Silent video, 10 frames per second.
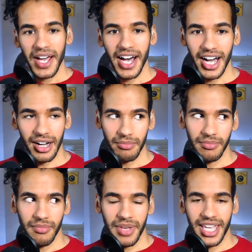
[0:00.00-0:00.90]

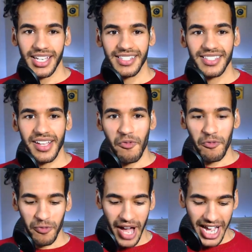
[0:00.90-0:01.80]
because
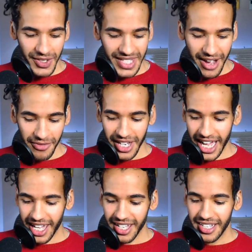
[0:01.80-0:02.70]
I use that for
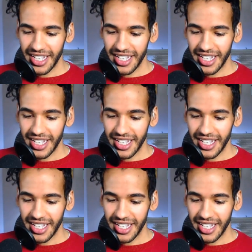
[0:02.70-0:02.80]
like,